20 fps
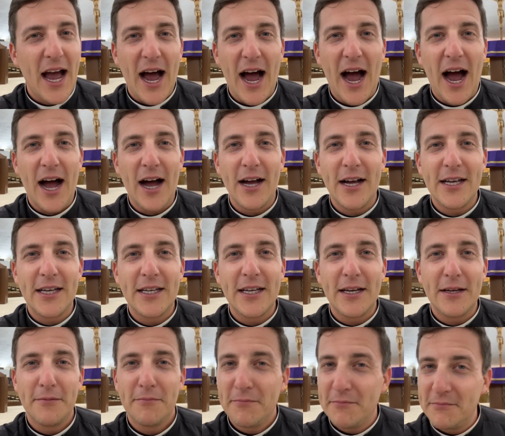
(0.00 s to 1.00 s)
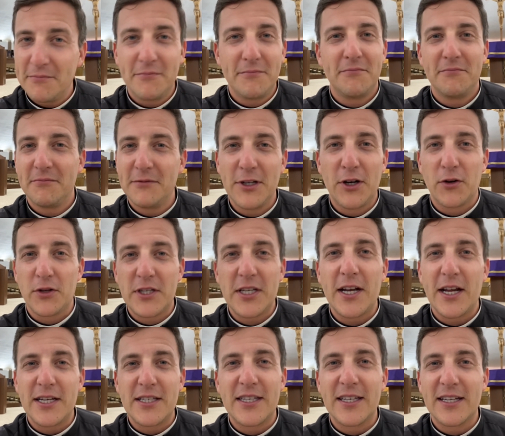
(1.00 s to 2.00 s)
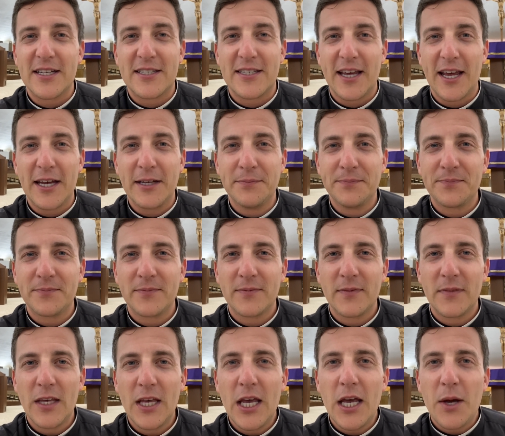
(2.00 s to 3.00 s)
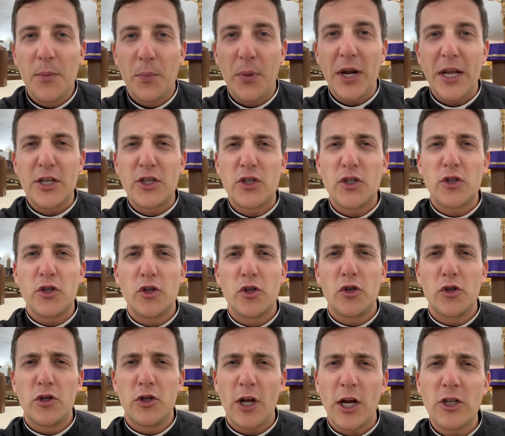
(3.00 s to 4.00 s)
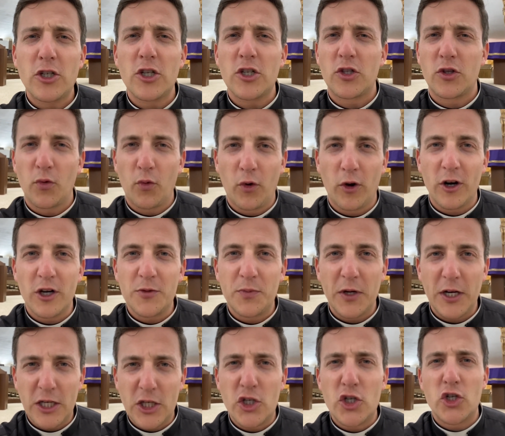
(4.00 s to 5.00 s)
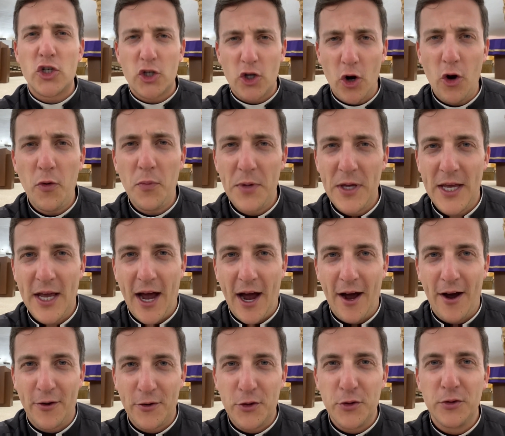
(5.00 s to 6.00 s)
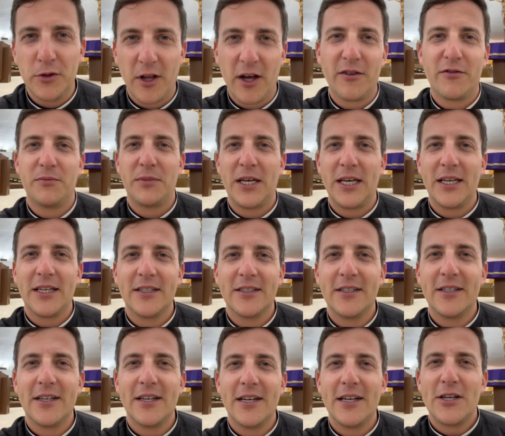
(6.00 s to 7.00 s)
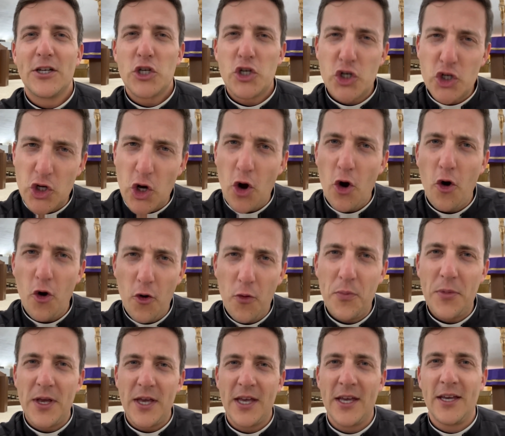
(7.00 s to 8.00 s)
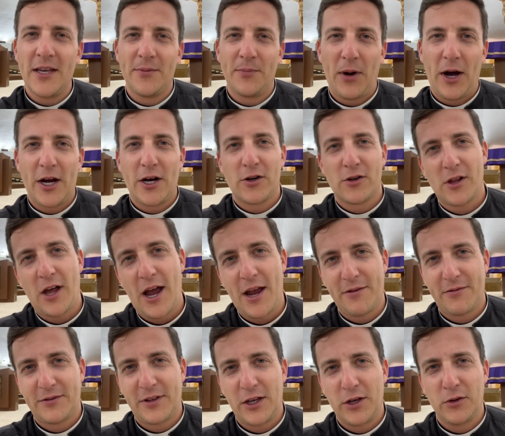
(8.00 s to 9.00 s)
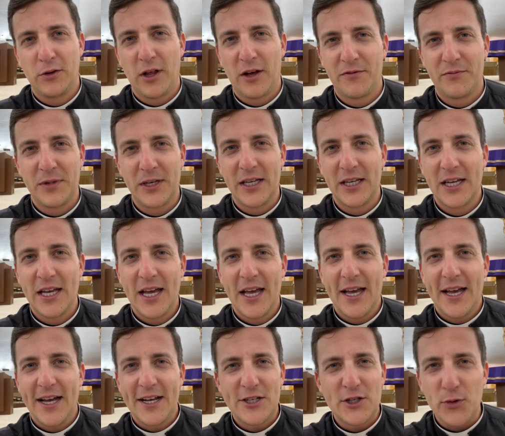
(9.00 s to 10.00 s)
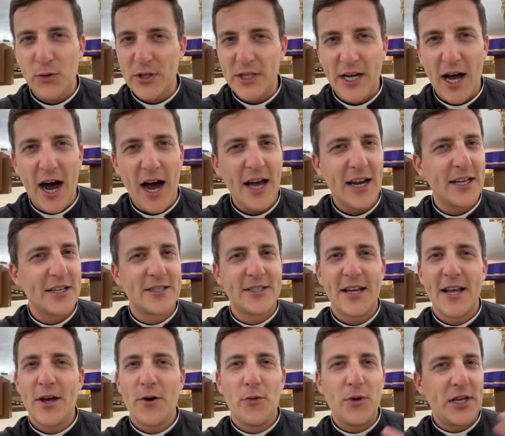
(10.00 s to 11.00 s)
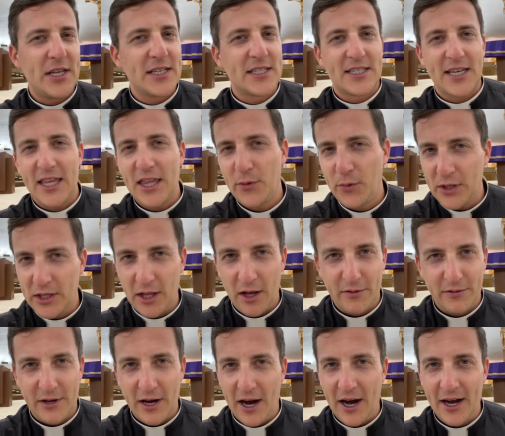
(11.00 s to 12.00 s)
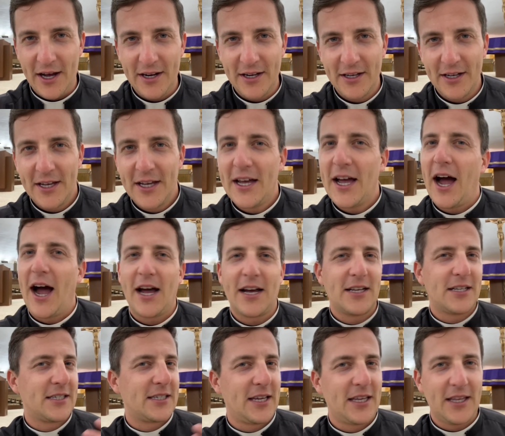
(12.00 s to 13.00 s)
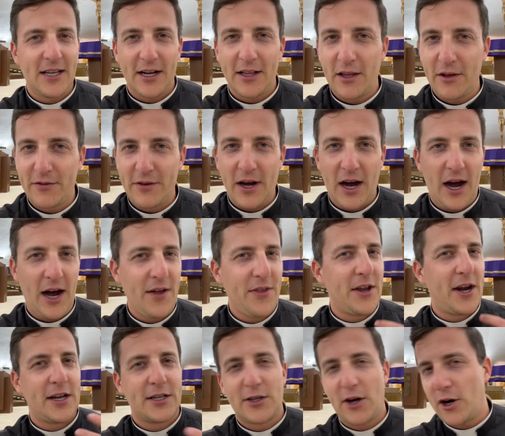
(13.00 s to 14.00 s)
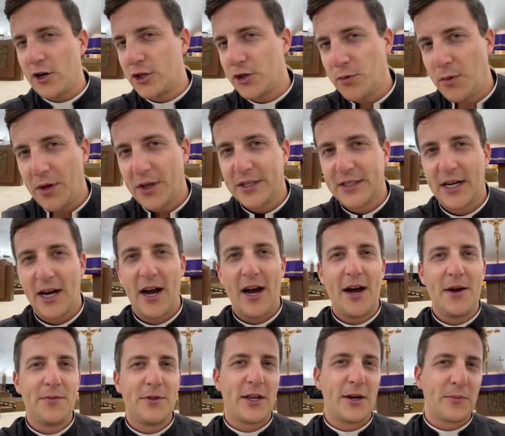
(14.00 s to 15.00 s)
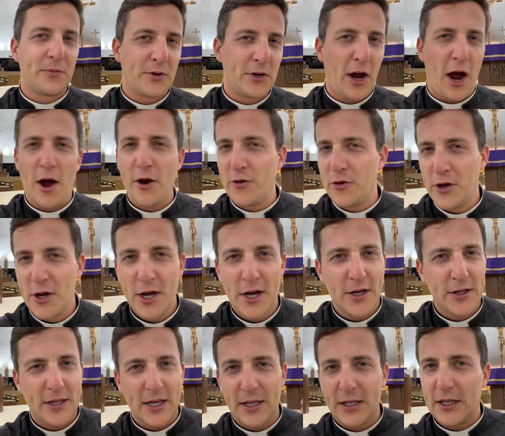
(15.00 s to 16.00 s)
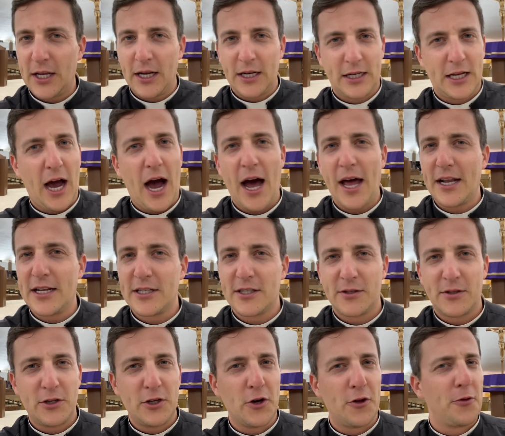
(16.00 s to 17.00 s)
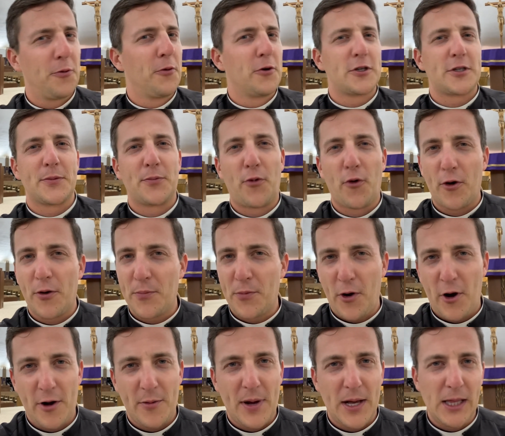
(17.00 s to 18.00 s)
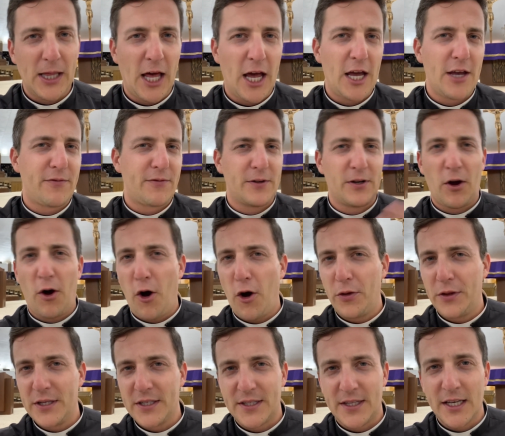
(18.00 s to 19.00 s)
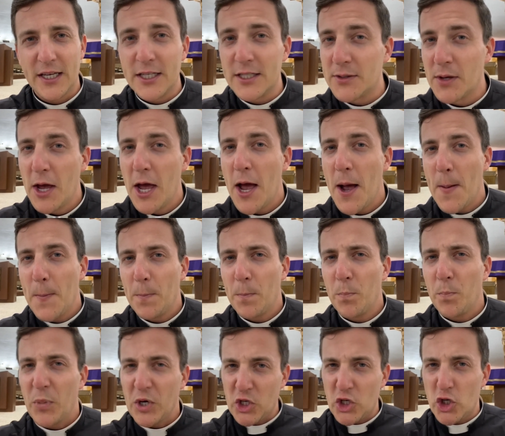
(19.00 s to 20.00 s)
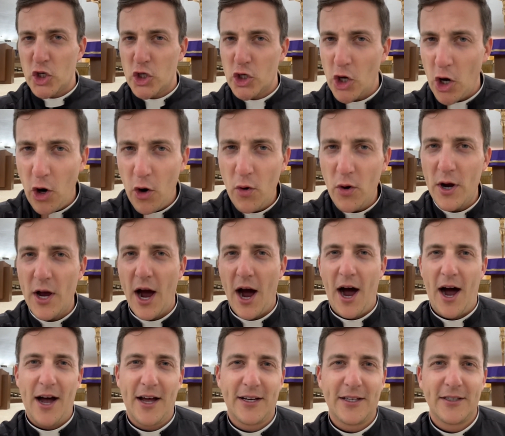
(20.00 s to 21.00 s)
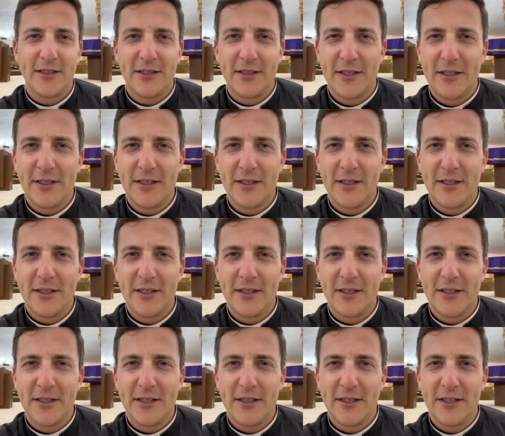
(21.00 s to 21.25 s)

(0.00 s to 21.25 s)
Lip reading: it's a nice thing to say, but it's not just the words, but it's show me how you love me. Show me by your life that you love me. And so with God, it's, we can say that we love God. I can say that I love God, that I talk to him all the time, that I'm on, that God is, you know, the most important part of my life and all these things, but show God